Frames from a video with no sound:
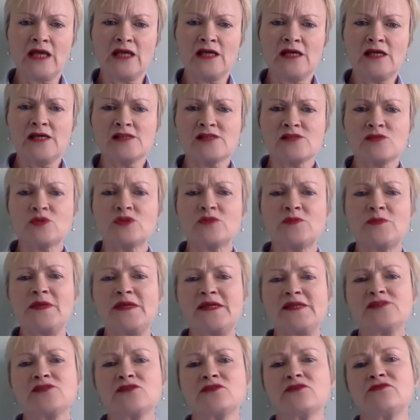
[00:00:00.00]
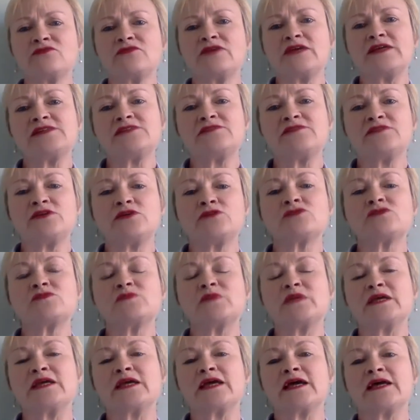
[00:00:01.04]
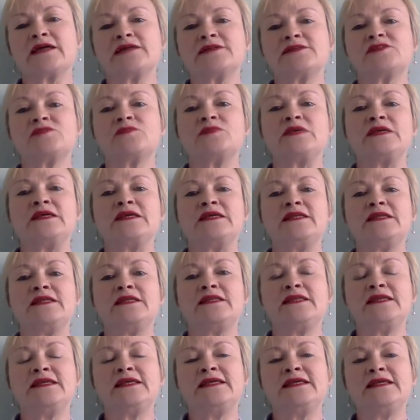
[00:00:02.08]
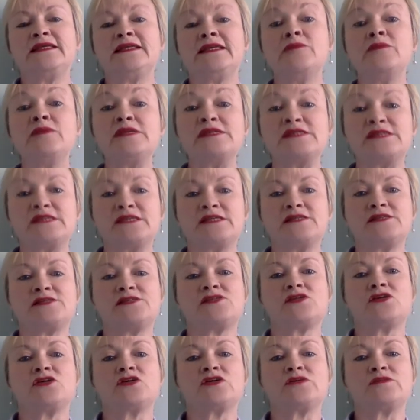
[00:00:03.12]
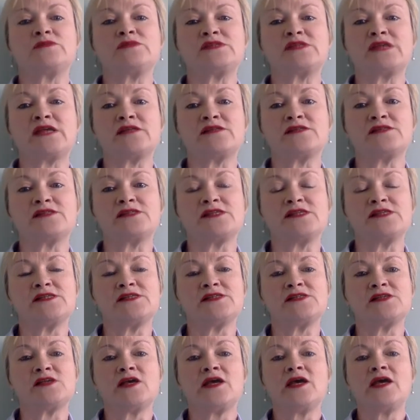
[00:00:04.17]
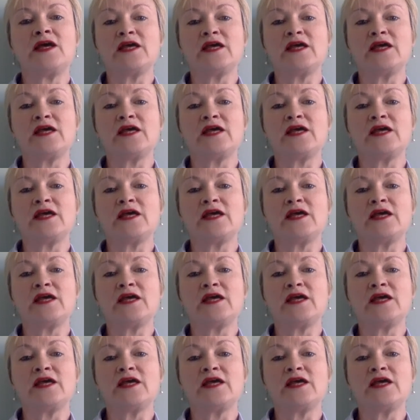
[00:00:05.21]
So what appears on the face of the Osman case to be the limited circumstances